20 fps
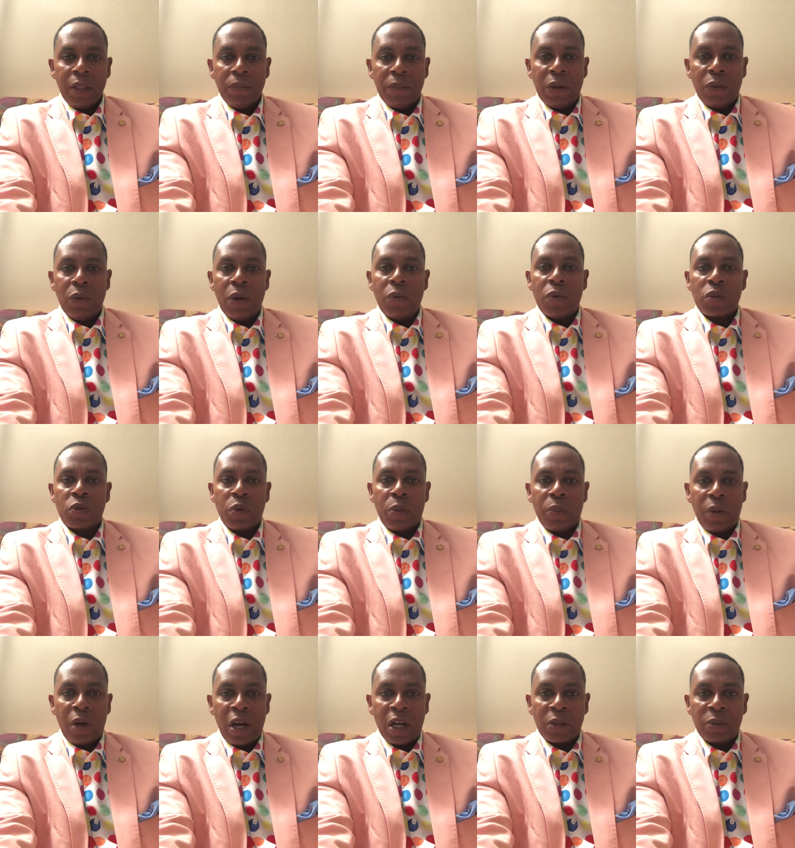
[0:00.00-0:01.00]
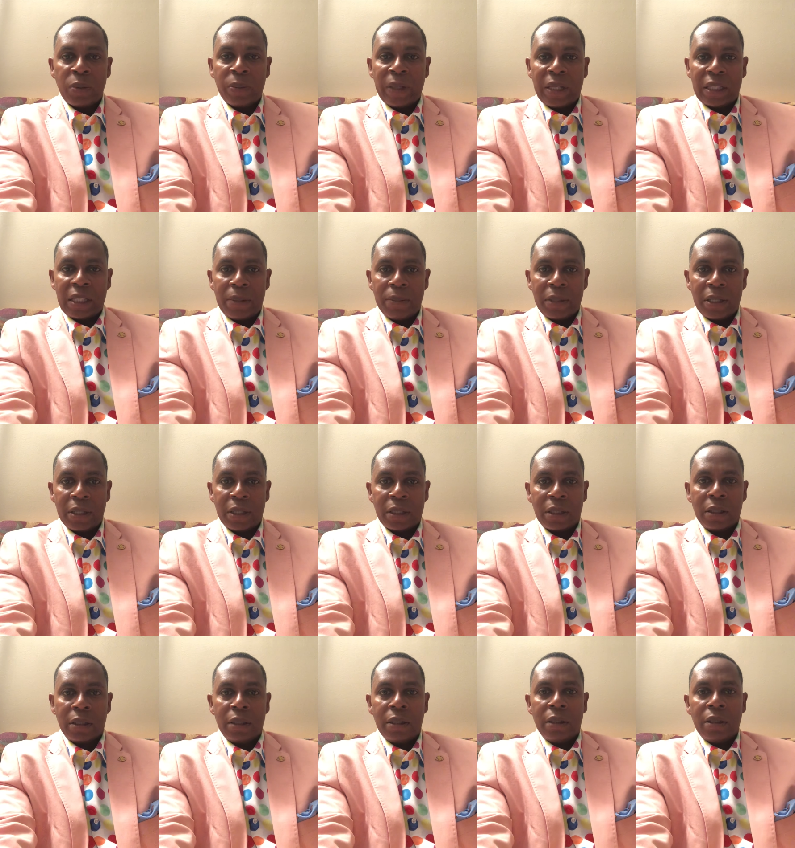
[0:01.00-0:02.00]
But what was remarkable about that
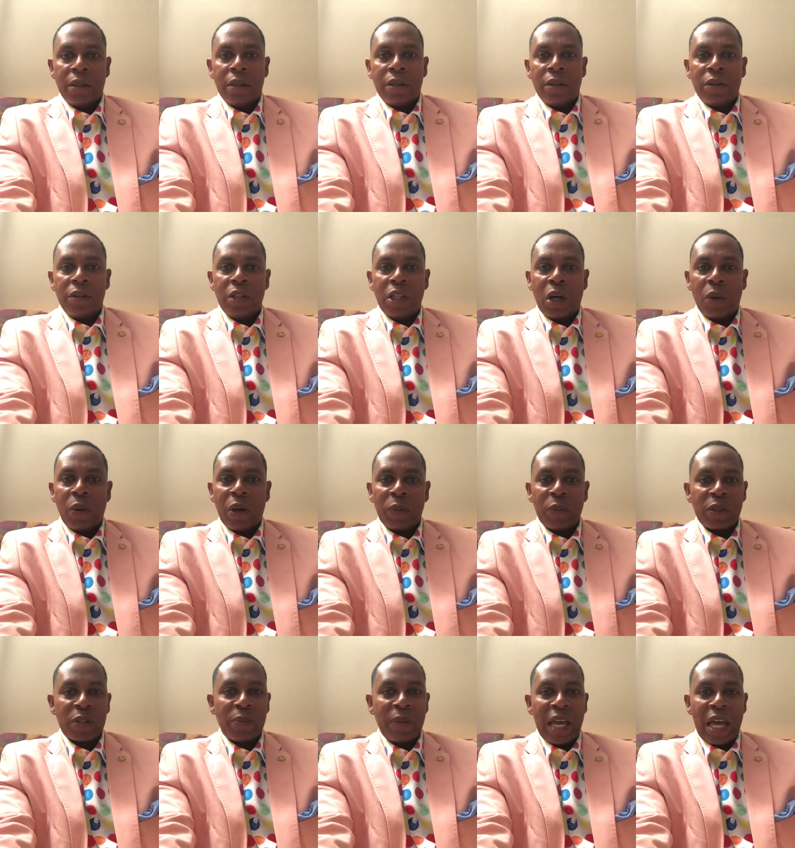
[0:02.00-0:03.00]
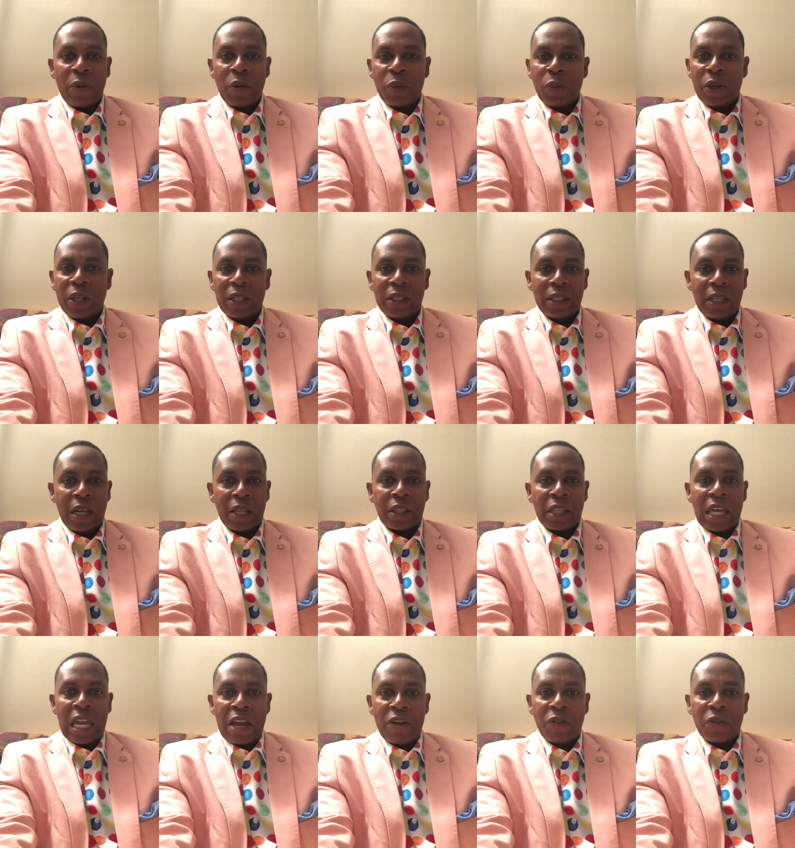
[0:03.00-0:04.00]
meeting, no one was mad with one
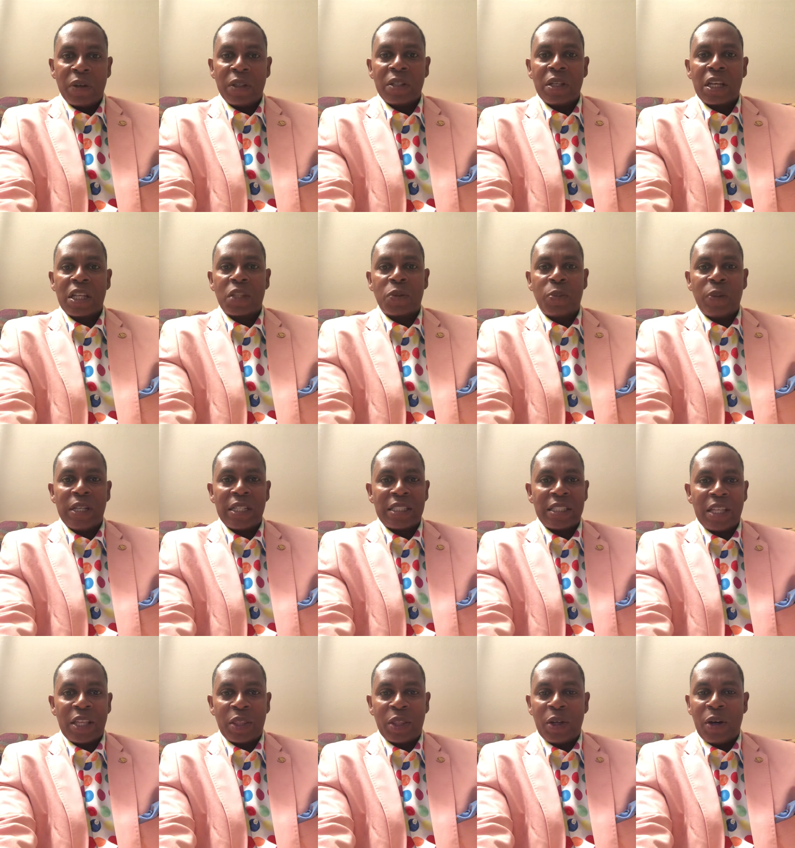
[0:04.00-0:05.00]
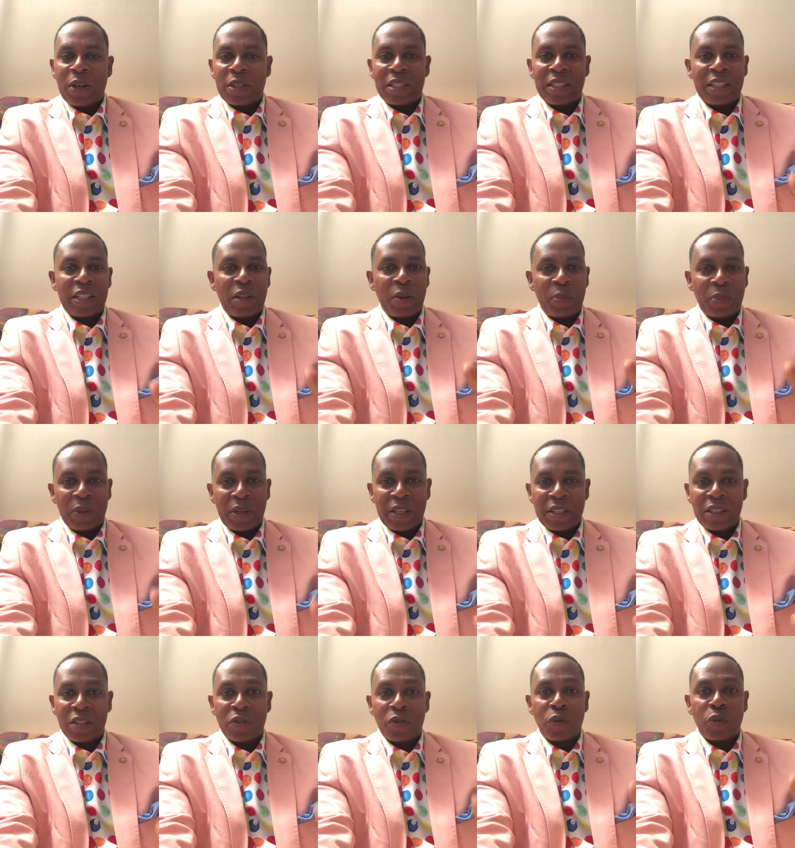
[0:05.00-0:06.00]
another. Everyone expressed their thoughts and their
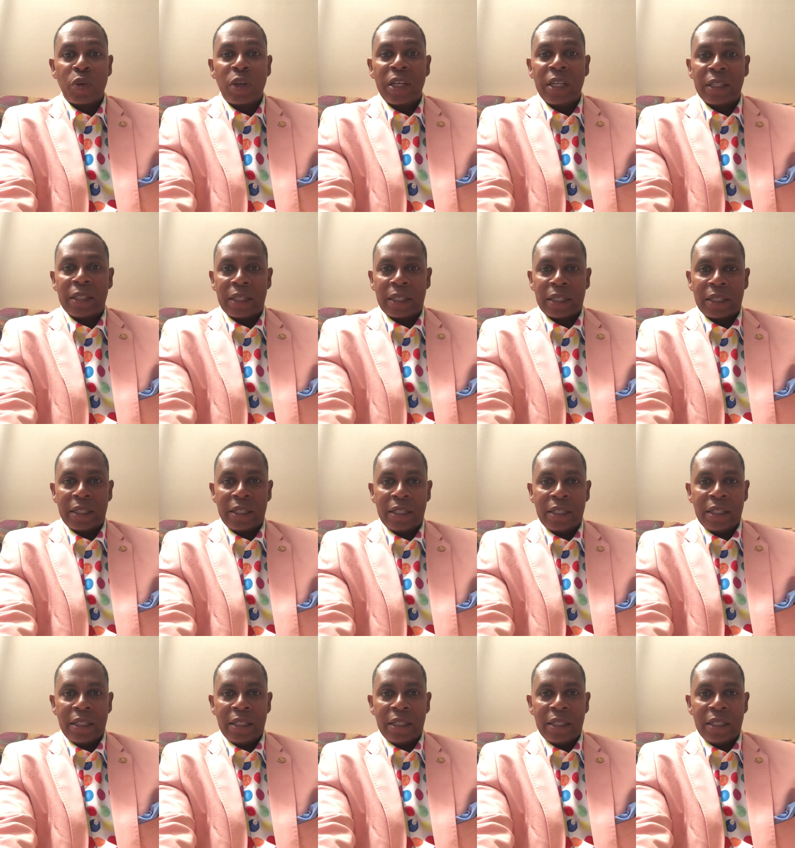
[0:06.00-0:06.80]
opinions freely.